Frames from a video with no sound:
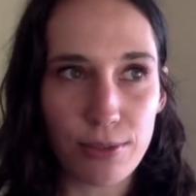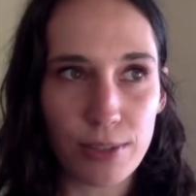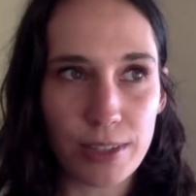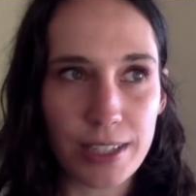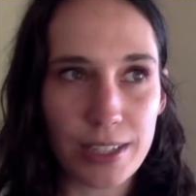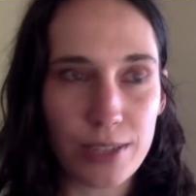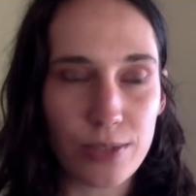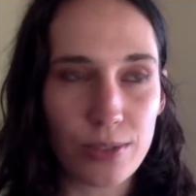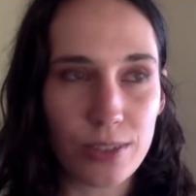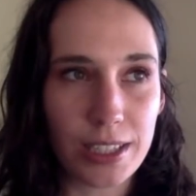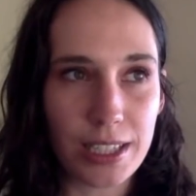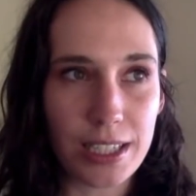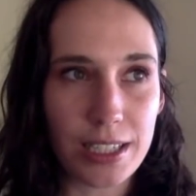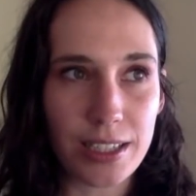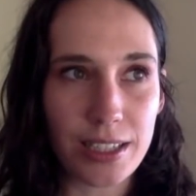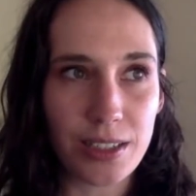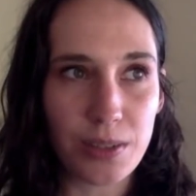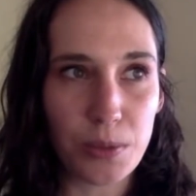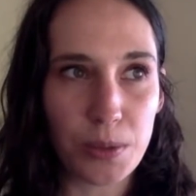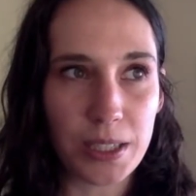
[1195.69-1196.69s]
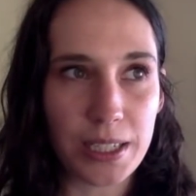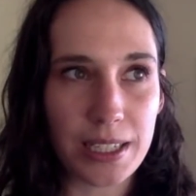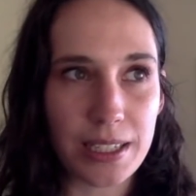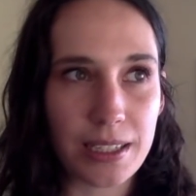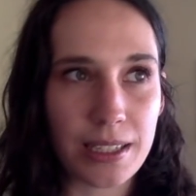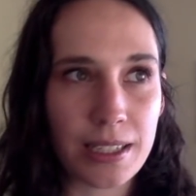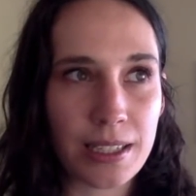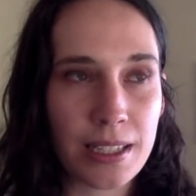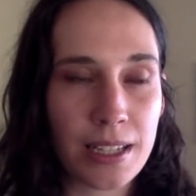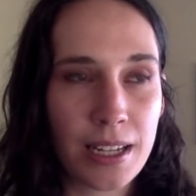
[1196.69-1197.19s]
What is religion? What
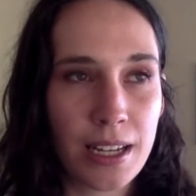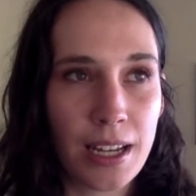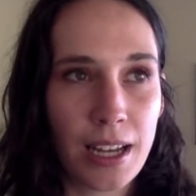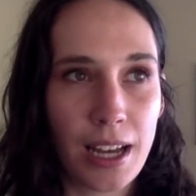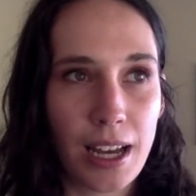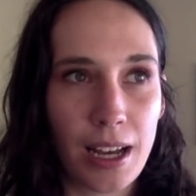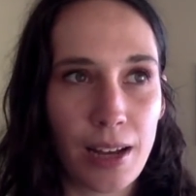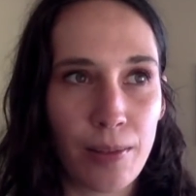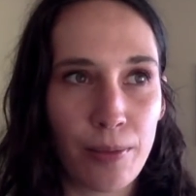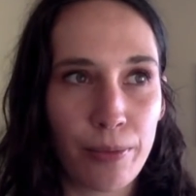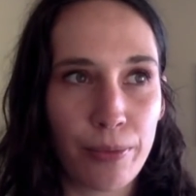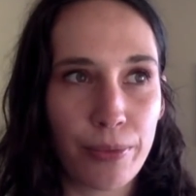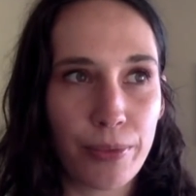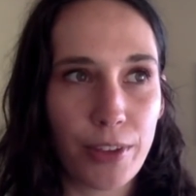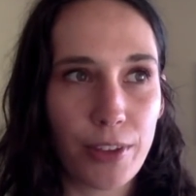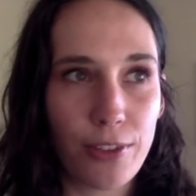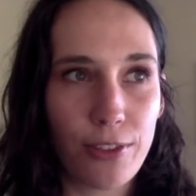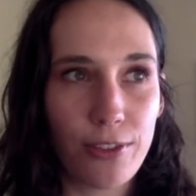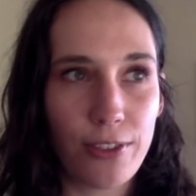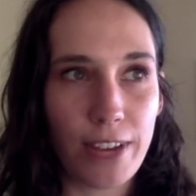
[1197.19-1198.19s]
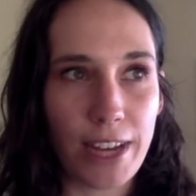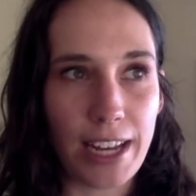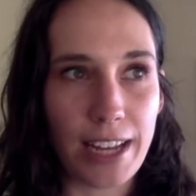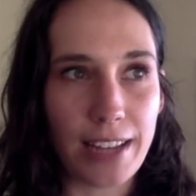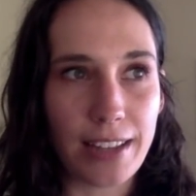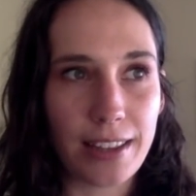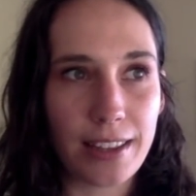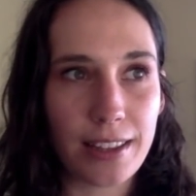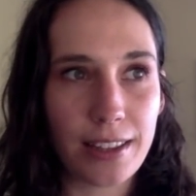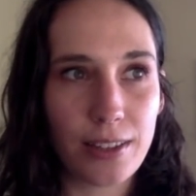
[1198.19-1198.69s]
is
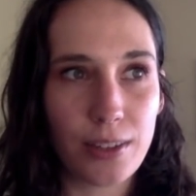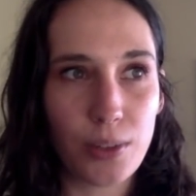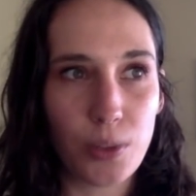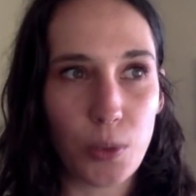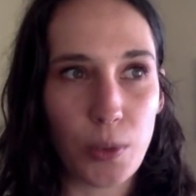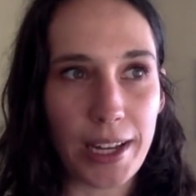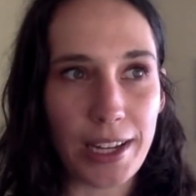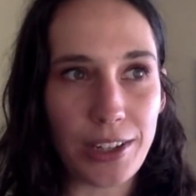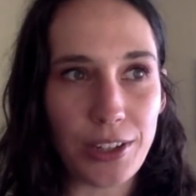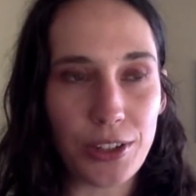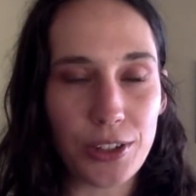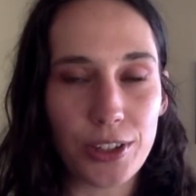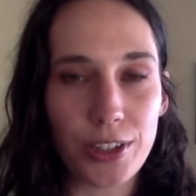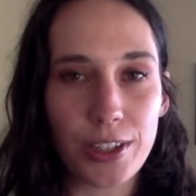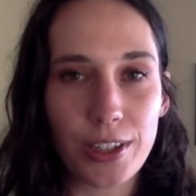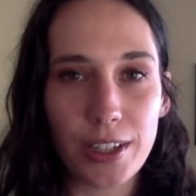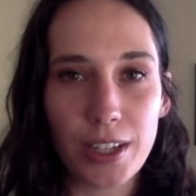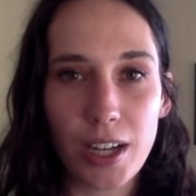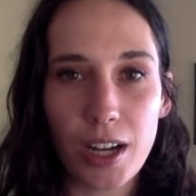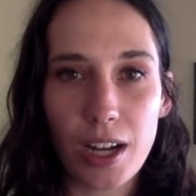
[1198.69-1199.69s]
faith, when your